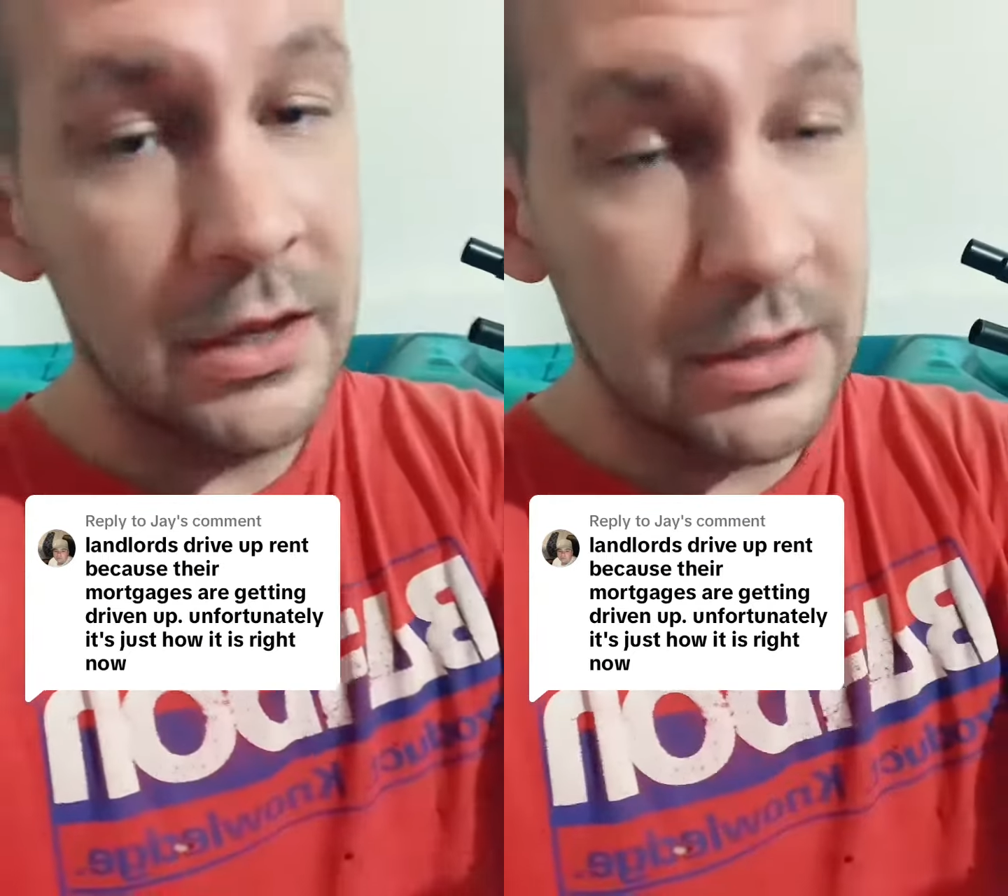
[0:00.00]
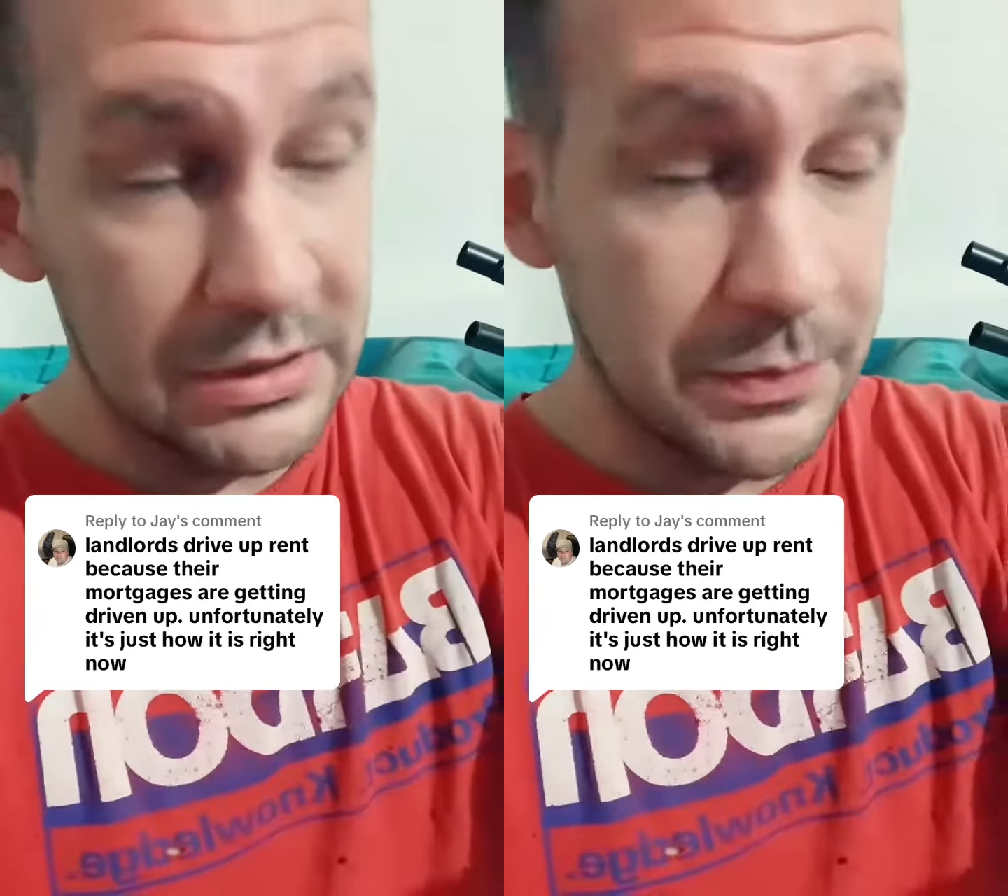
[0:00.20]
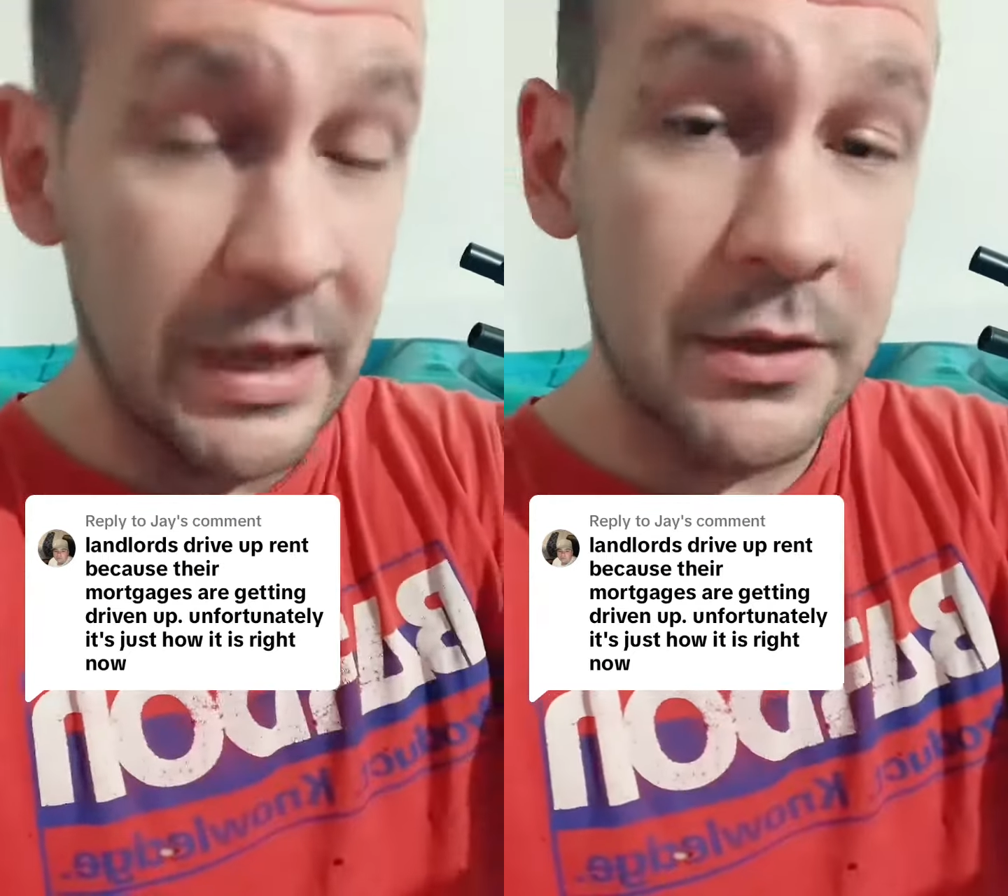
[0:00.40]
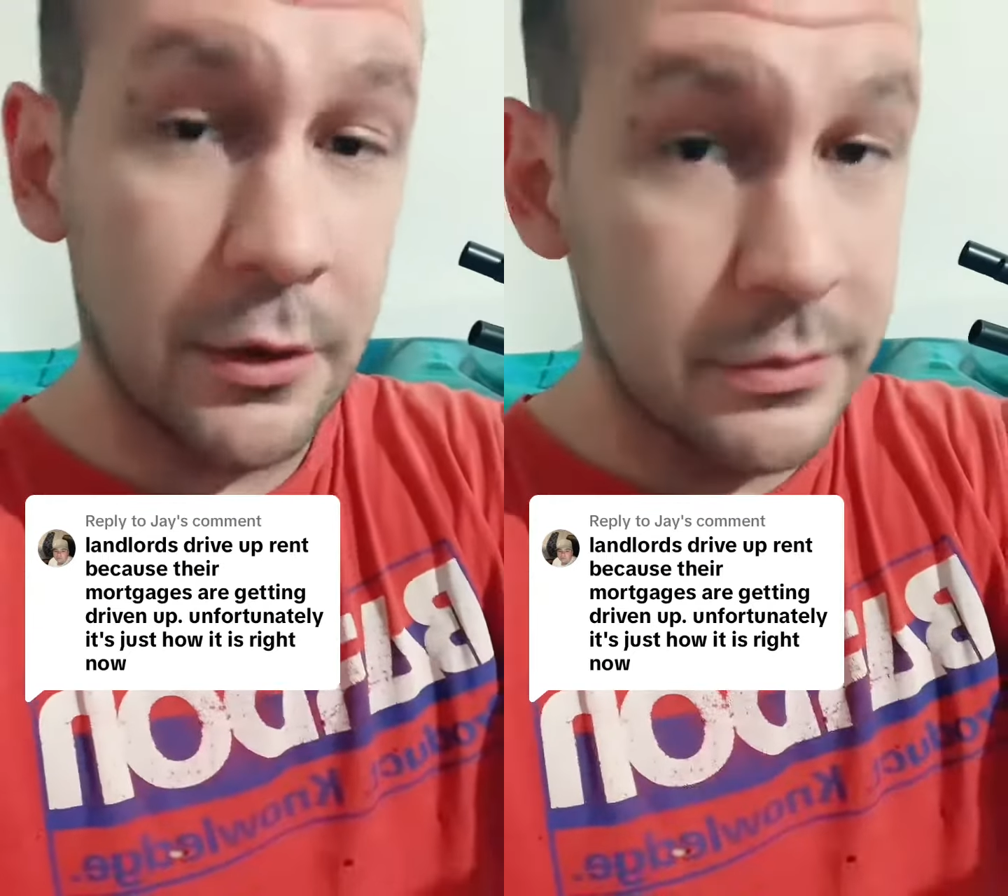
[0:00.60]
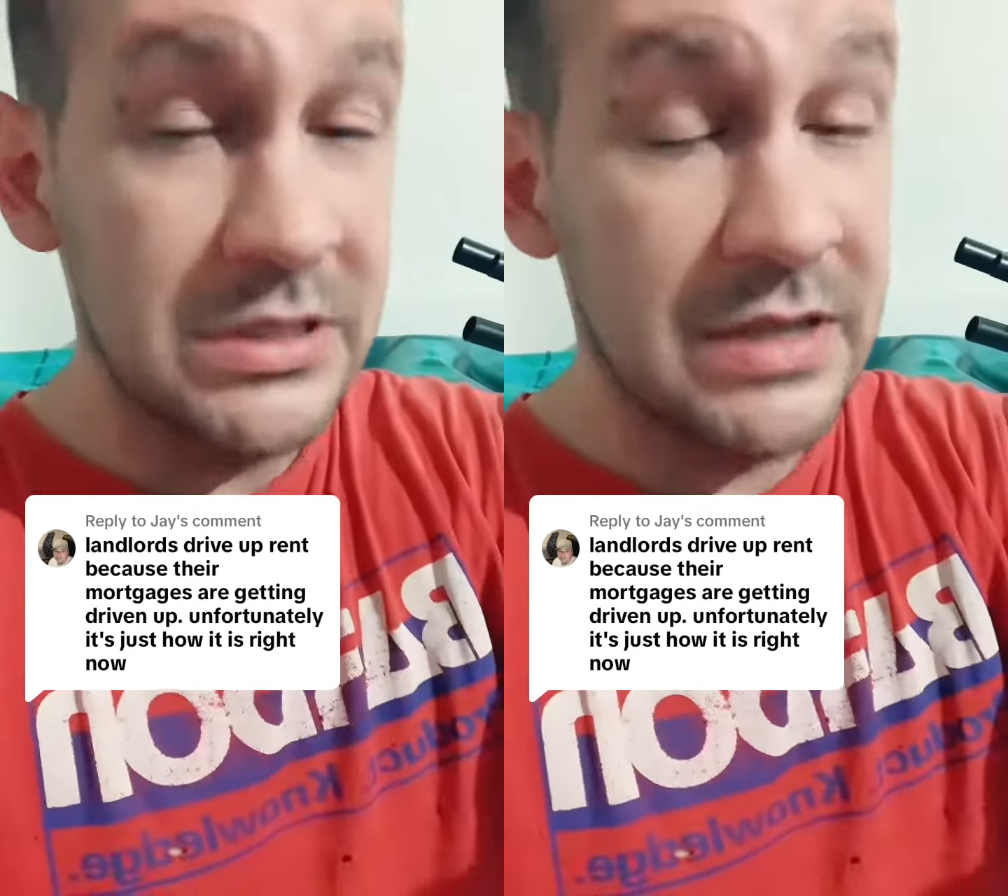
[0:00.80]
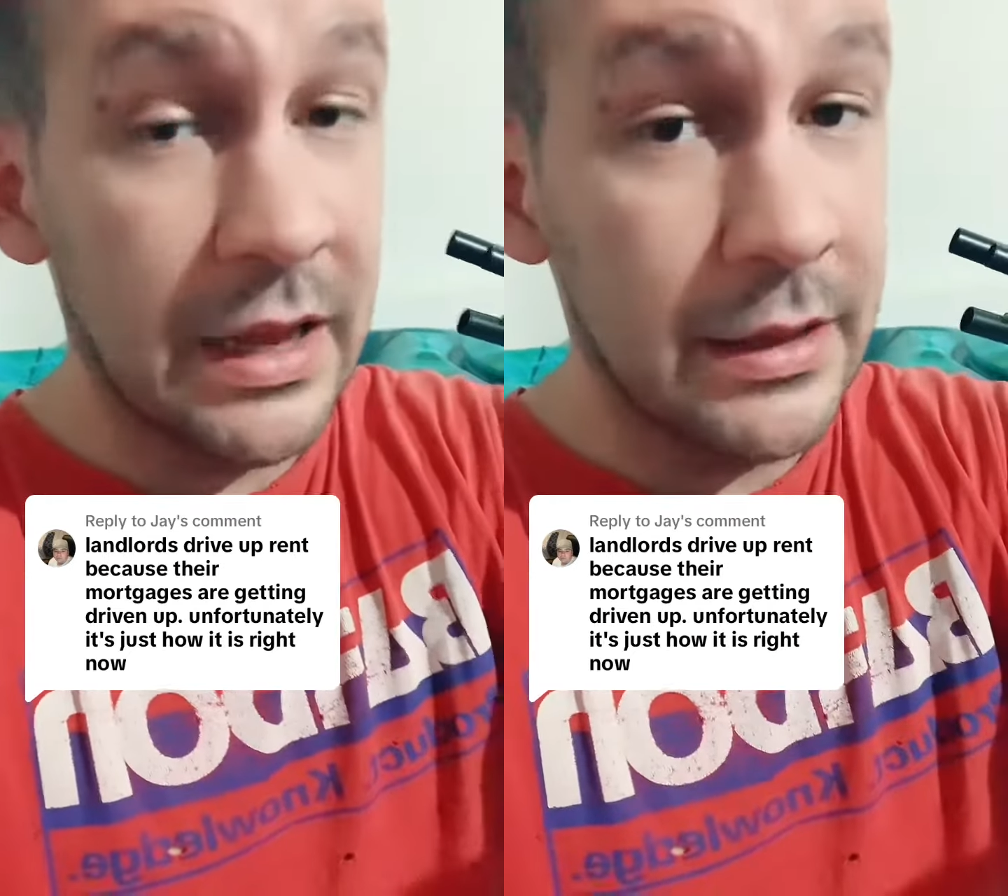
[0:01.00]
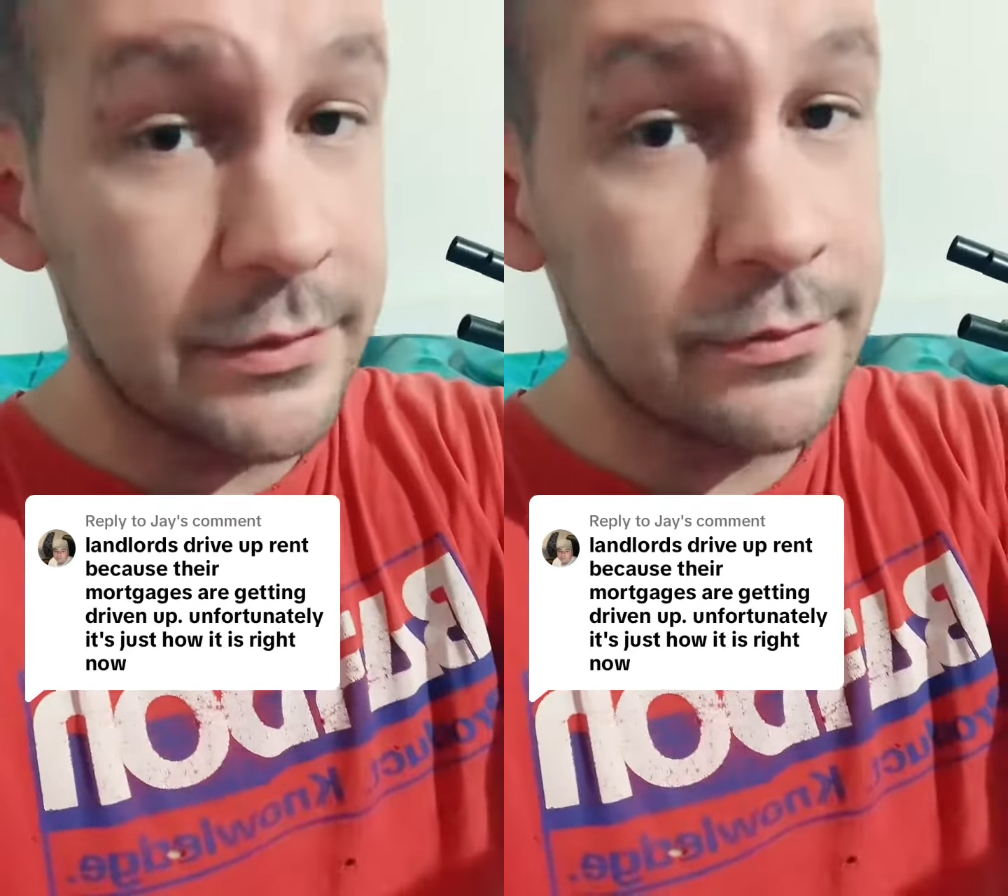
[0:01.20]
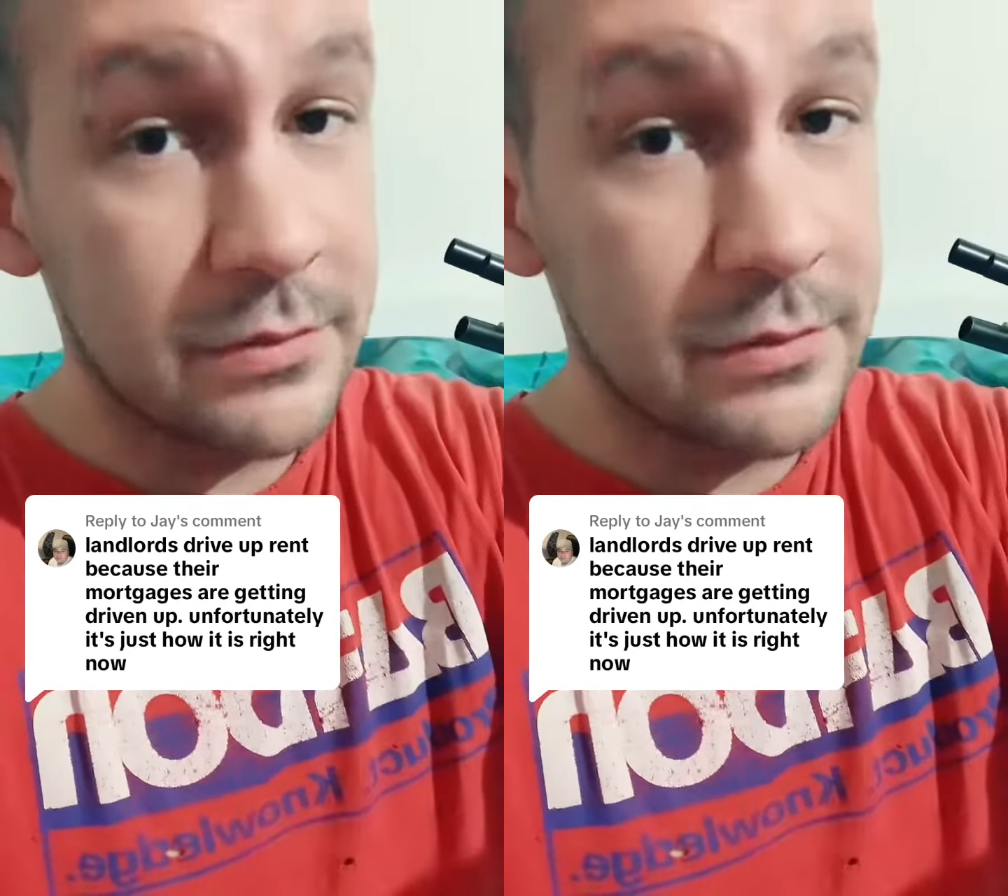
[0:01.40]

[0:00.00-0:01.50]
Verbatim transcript: Because make no mistake,